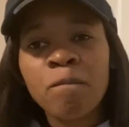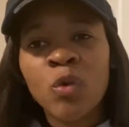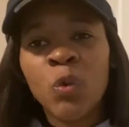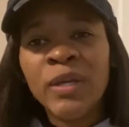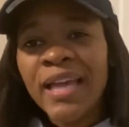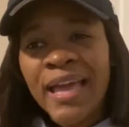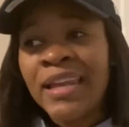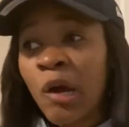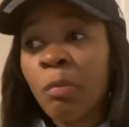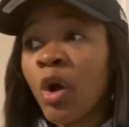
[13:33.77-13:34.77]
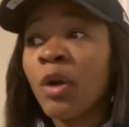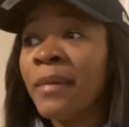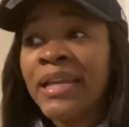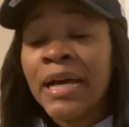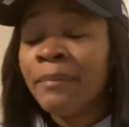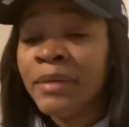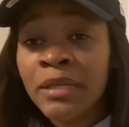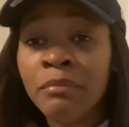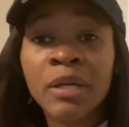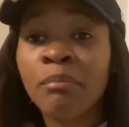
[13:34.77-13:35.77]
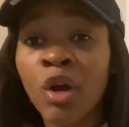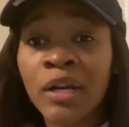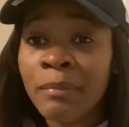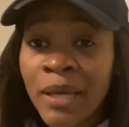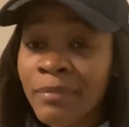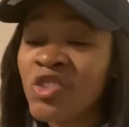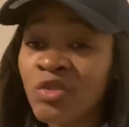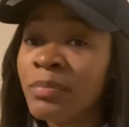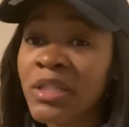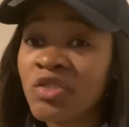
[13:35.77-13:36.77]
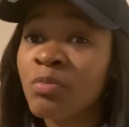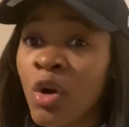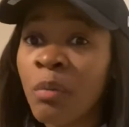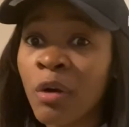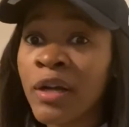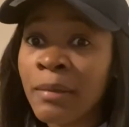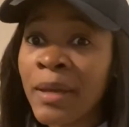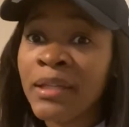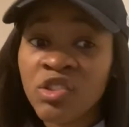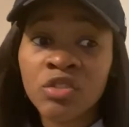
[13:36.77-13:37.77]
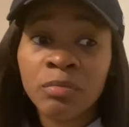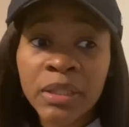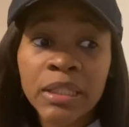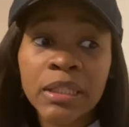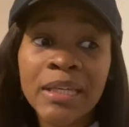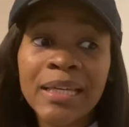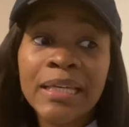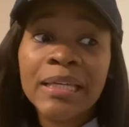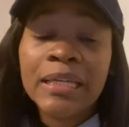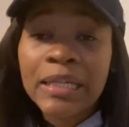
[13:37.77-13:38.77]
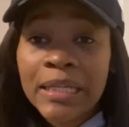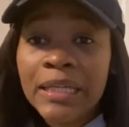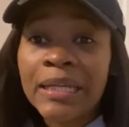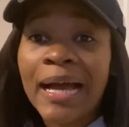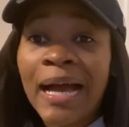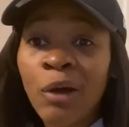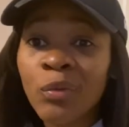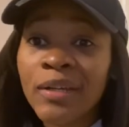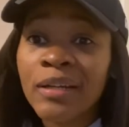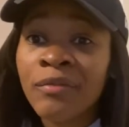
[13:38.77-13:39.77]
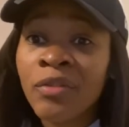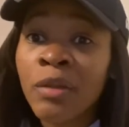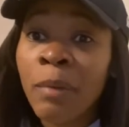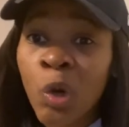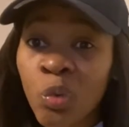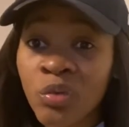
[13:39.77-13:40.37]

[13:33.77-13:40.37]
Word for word: We and our part may not be a big part, it may just be a small part, it may just be getting out of the boat.